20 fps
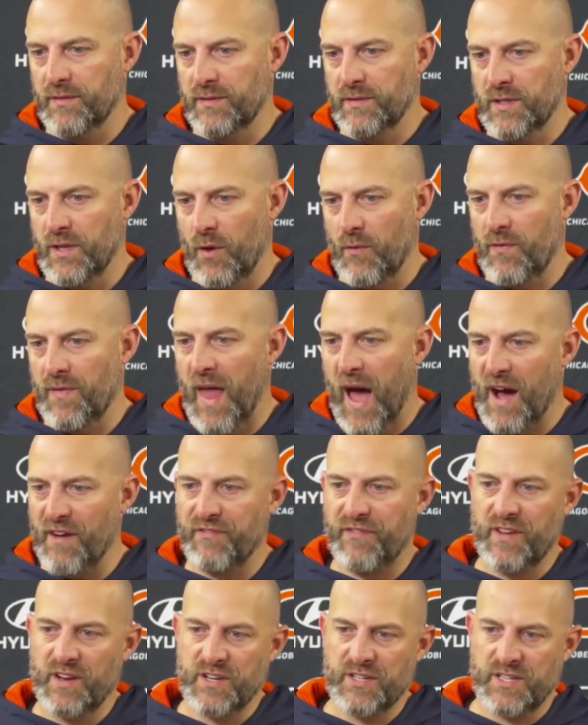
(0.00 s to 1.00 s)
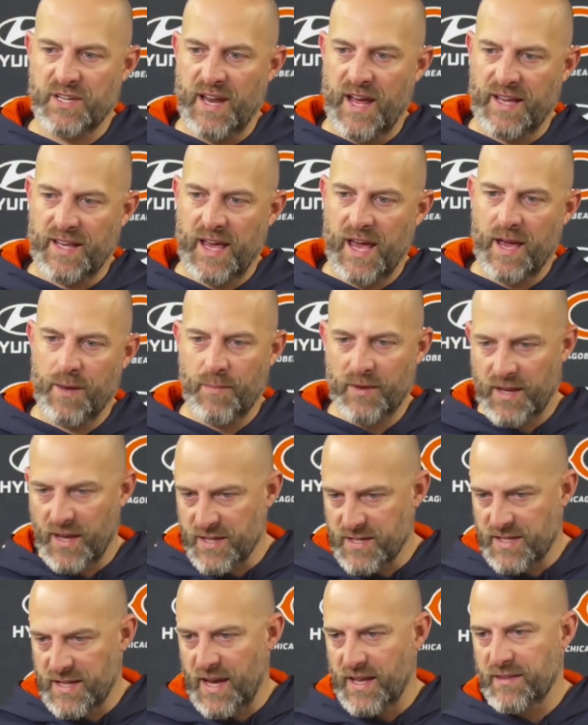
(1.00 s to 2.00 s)
you know, not finishing that game
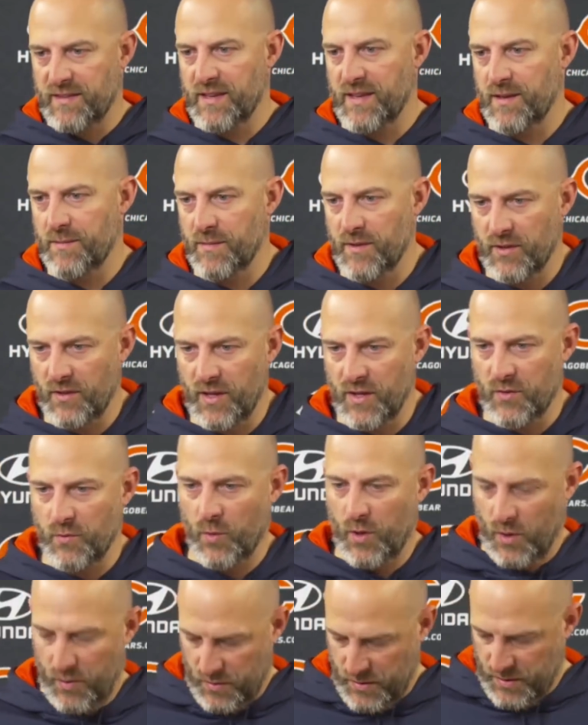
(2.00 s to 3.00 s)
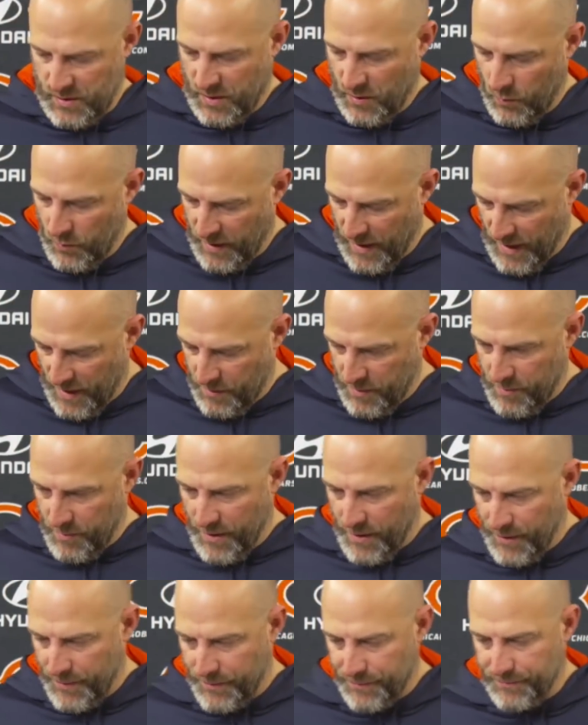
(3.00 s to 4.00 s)
against that team is where, you know, we got to be
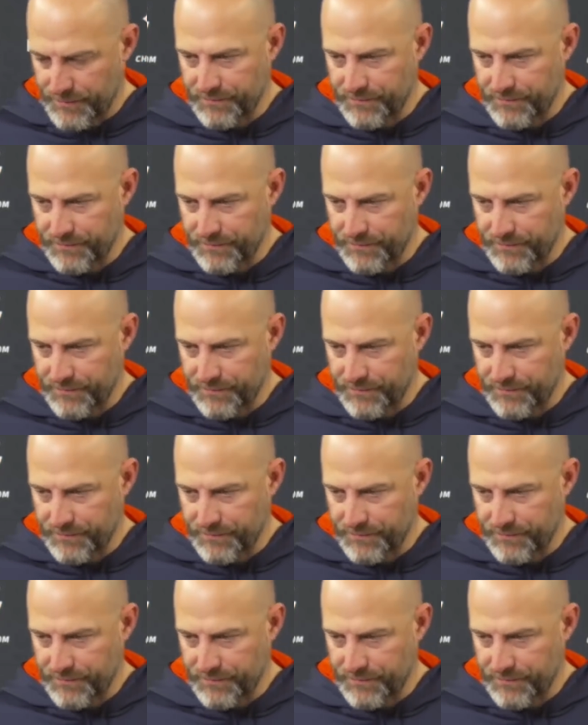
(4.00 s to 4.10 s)
better.